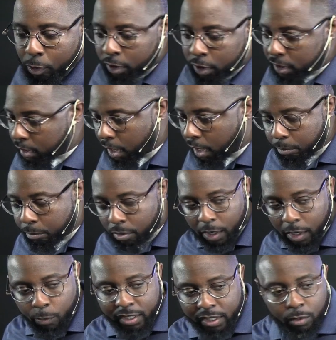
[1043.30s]
booty stuff,
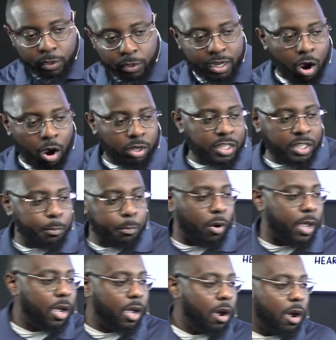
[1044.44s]
boy. We, we, all these
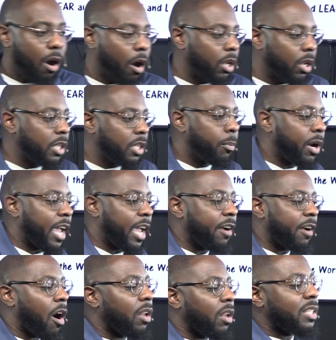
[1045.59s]
boy. All these boy,
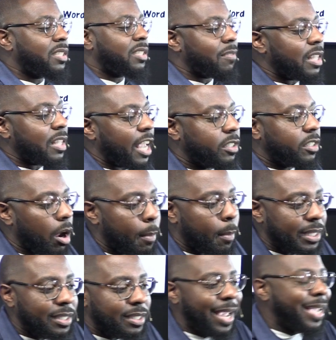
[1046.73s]
all this stuff that they talk
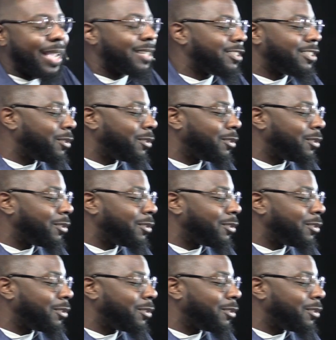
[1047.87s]
about today is